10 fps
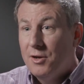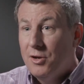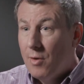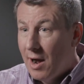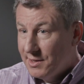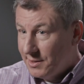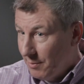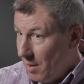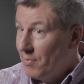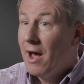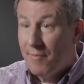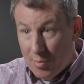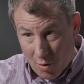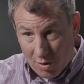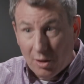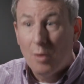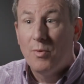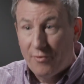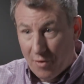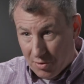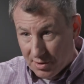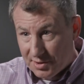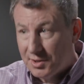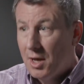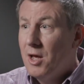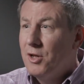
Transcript: new eyes that maybe have a more global focus,